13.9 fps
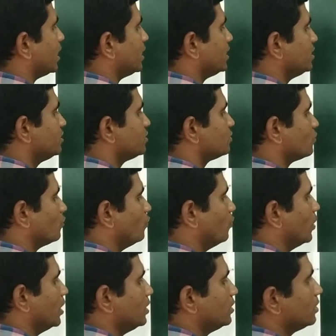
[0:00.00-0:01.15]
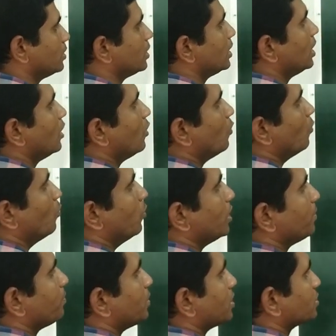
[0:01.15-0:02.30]
that is 1,
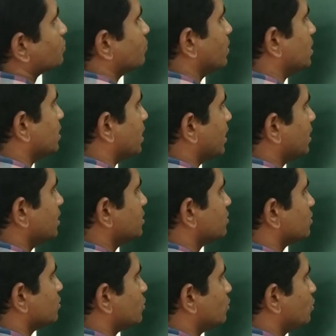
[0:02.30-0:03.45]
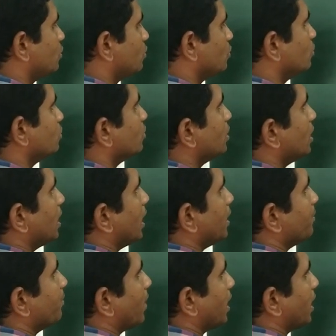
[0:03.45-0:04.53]
1 plus 1, that is 2, and